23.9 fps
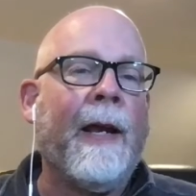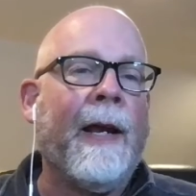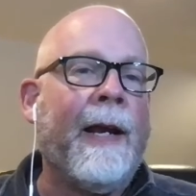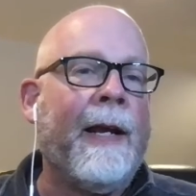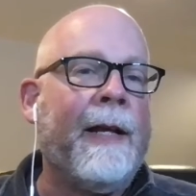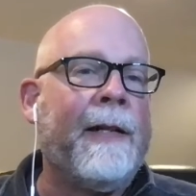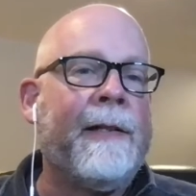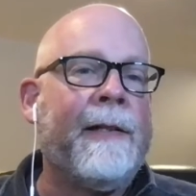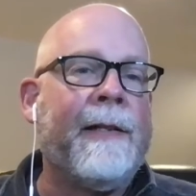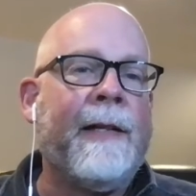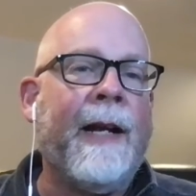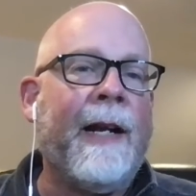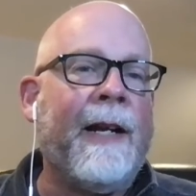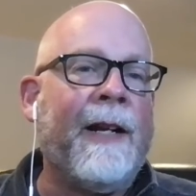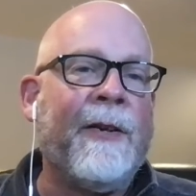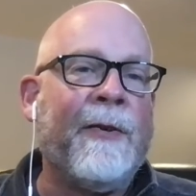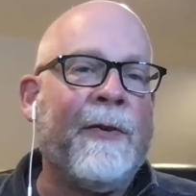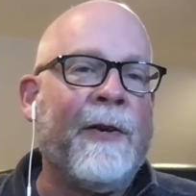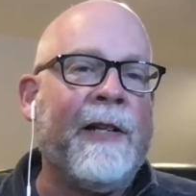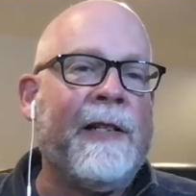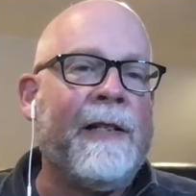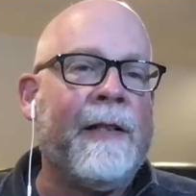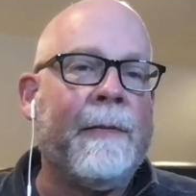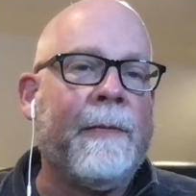It's not
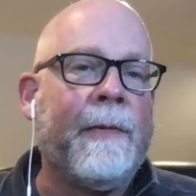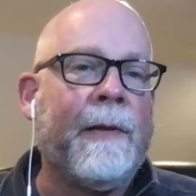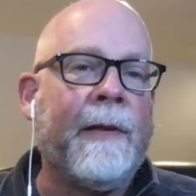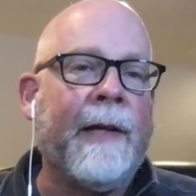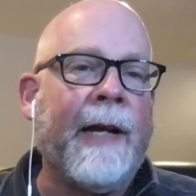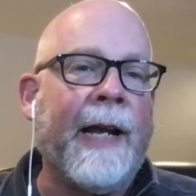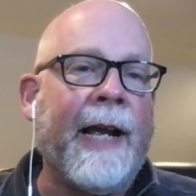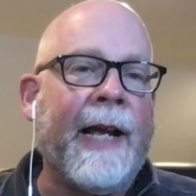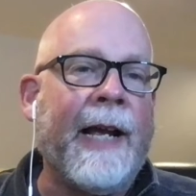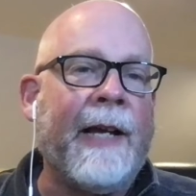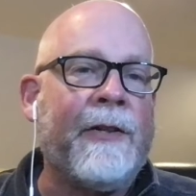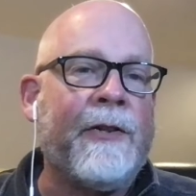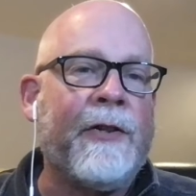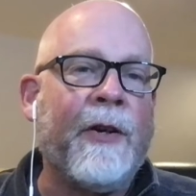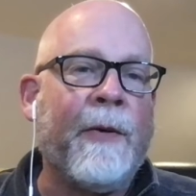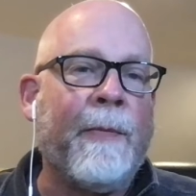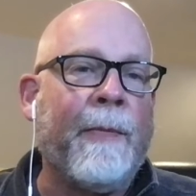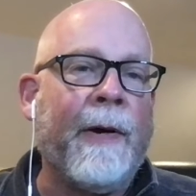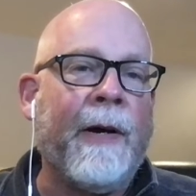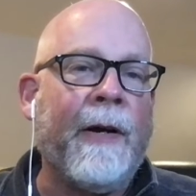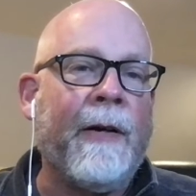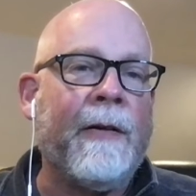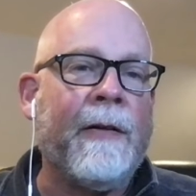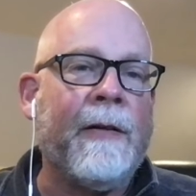unreasonable to ask your
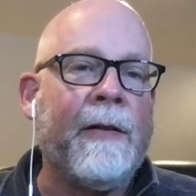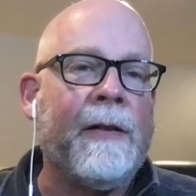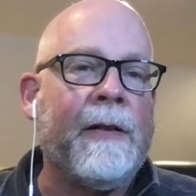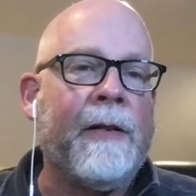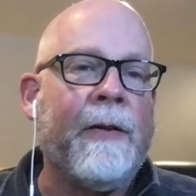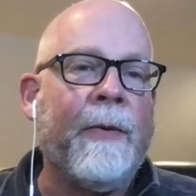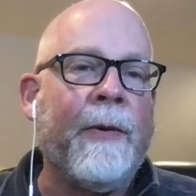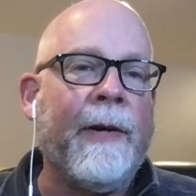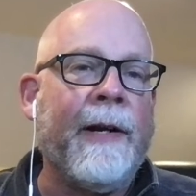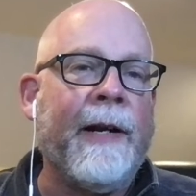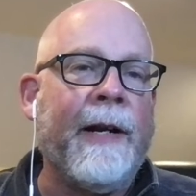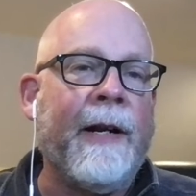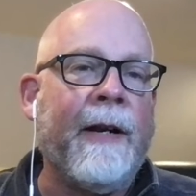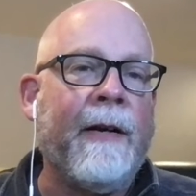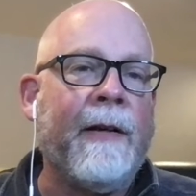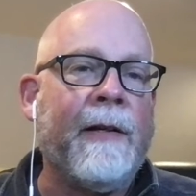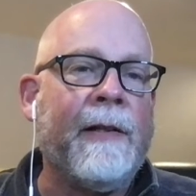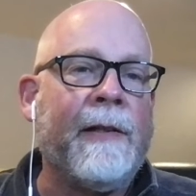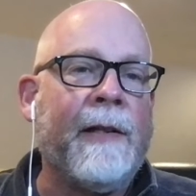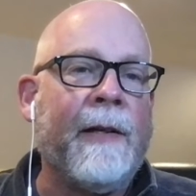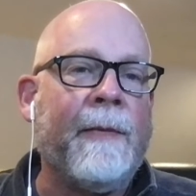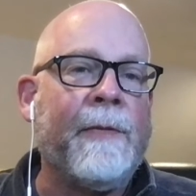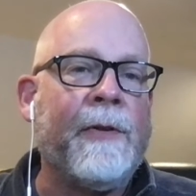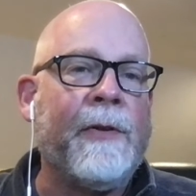partners to adhere to
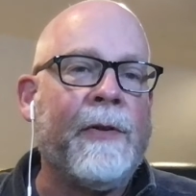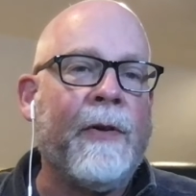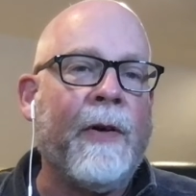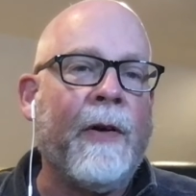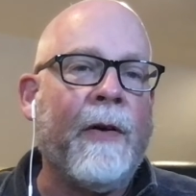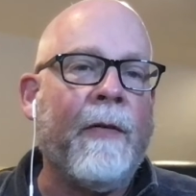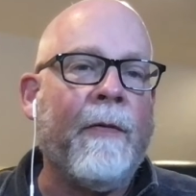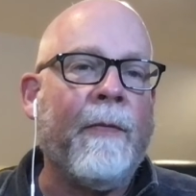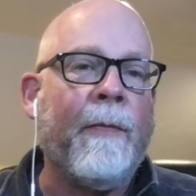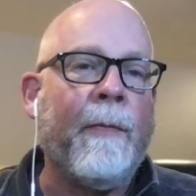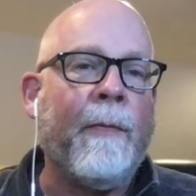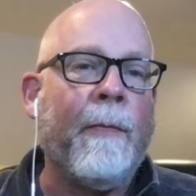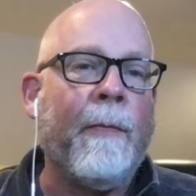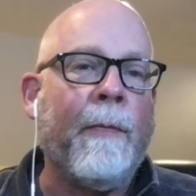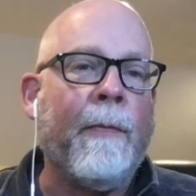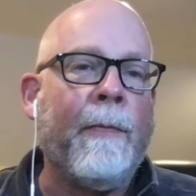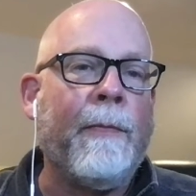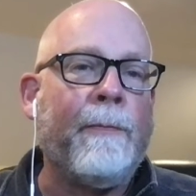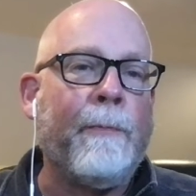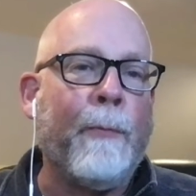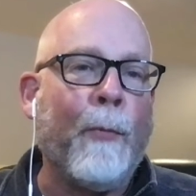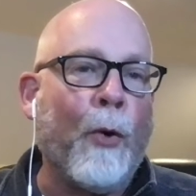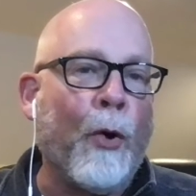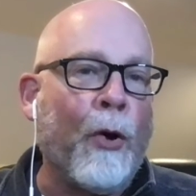some sort of
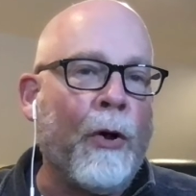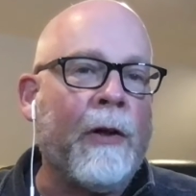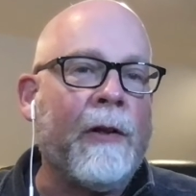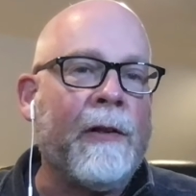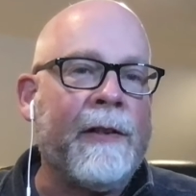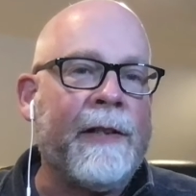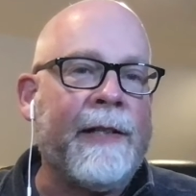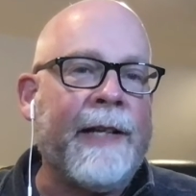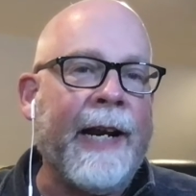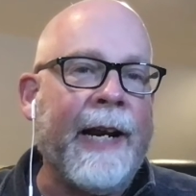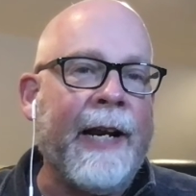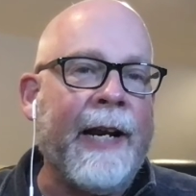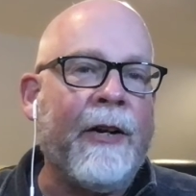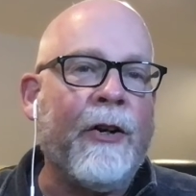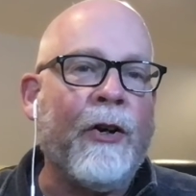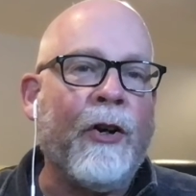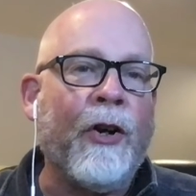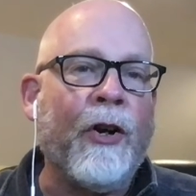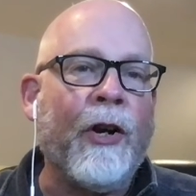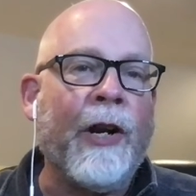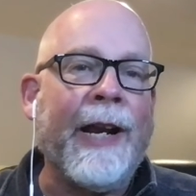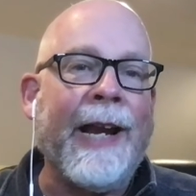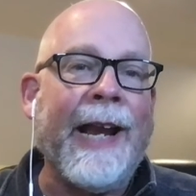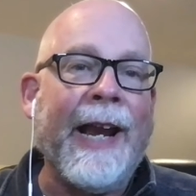moral standard
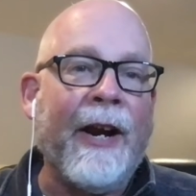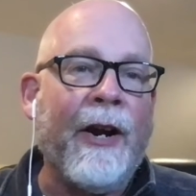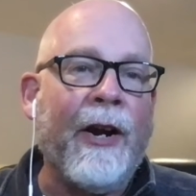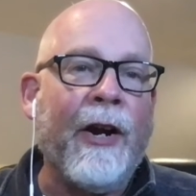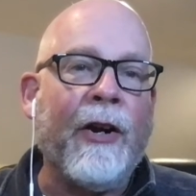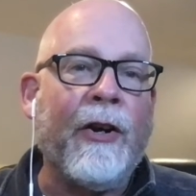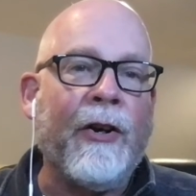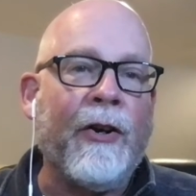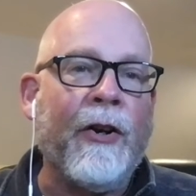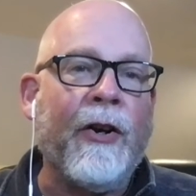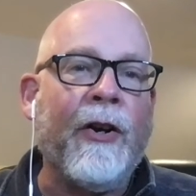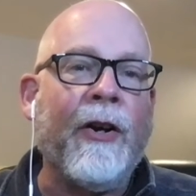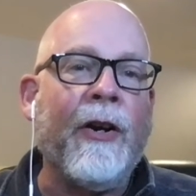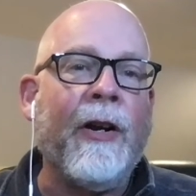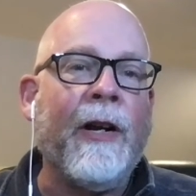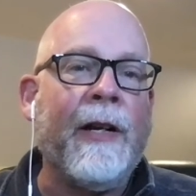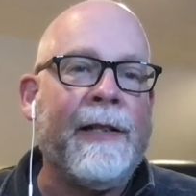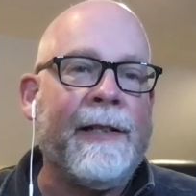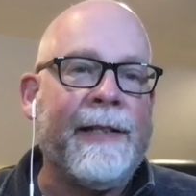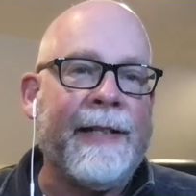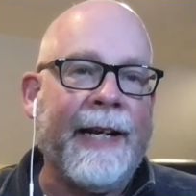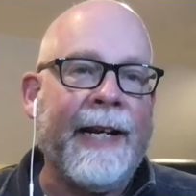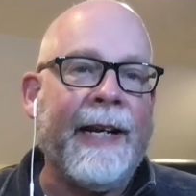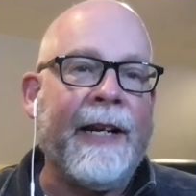or character
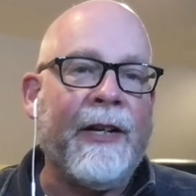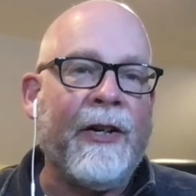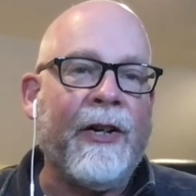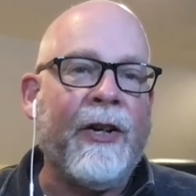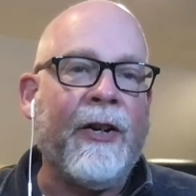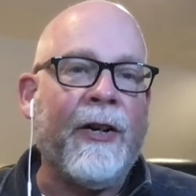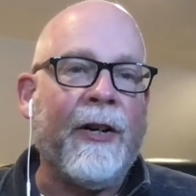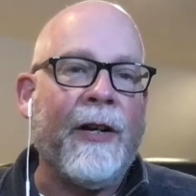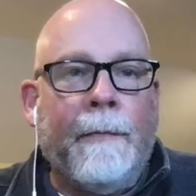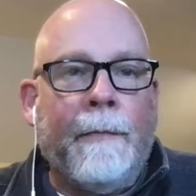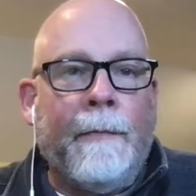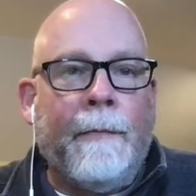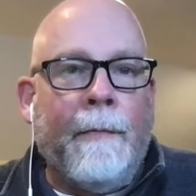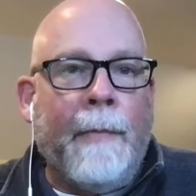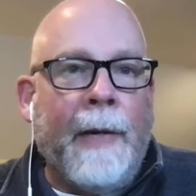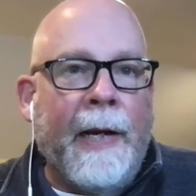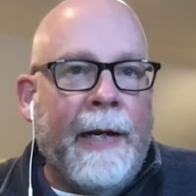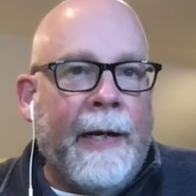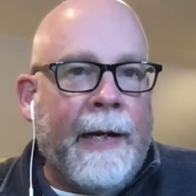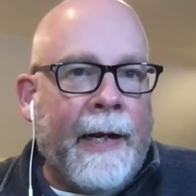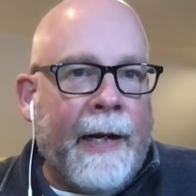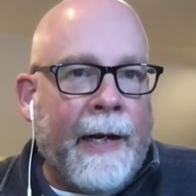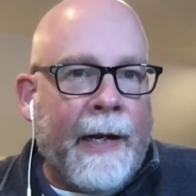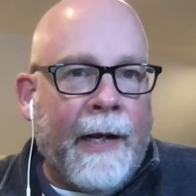standard.
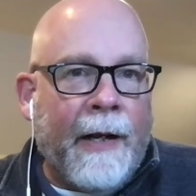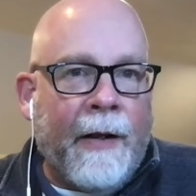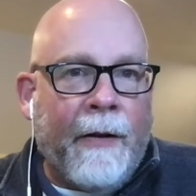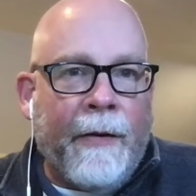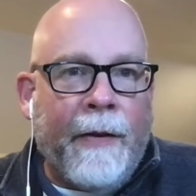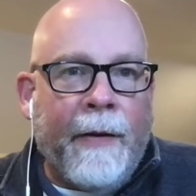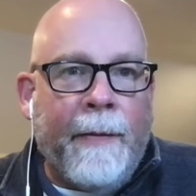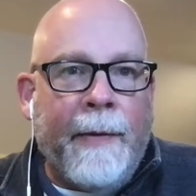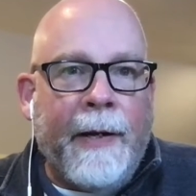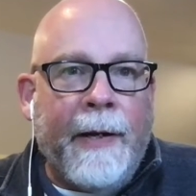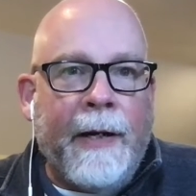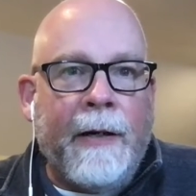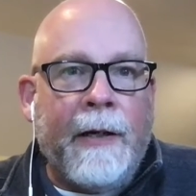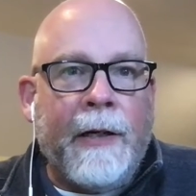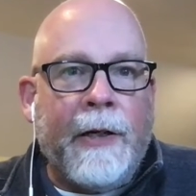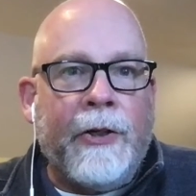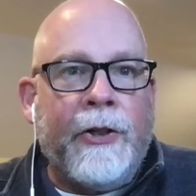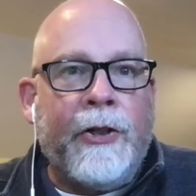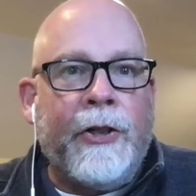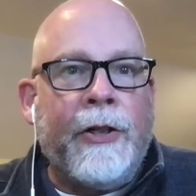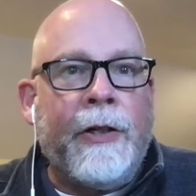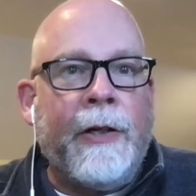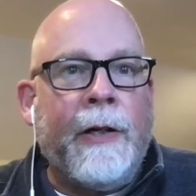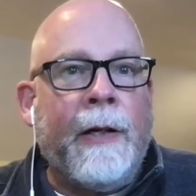Maintaining a healthy
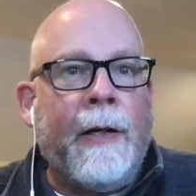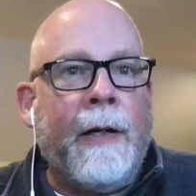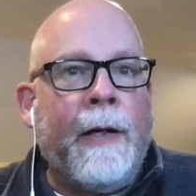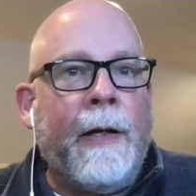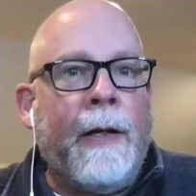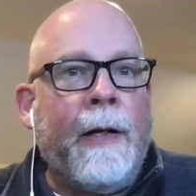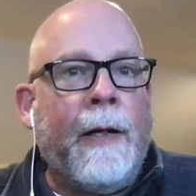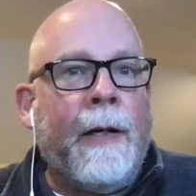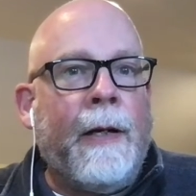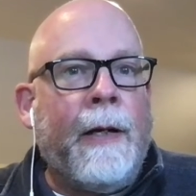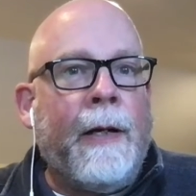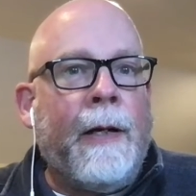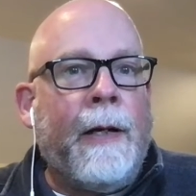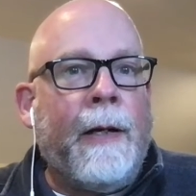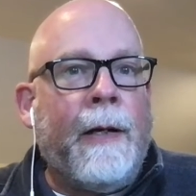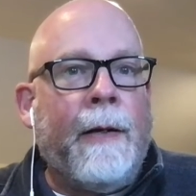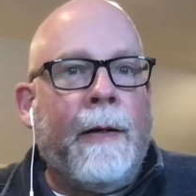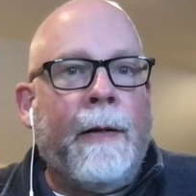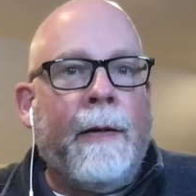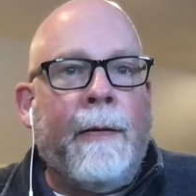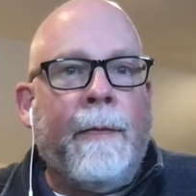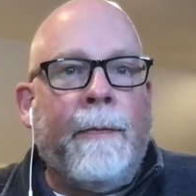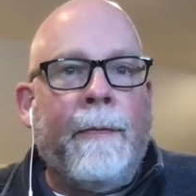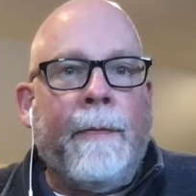marriage,
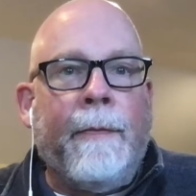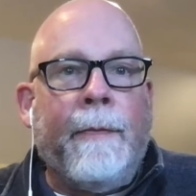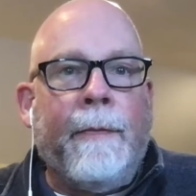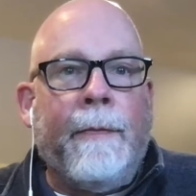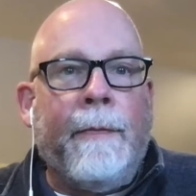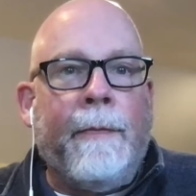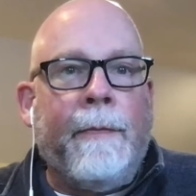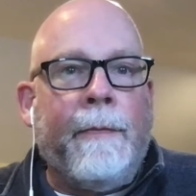staying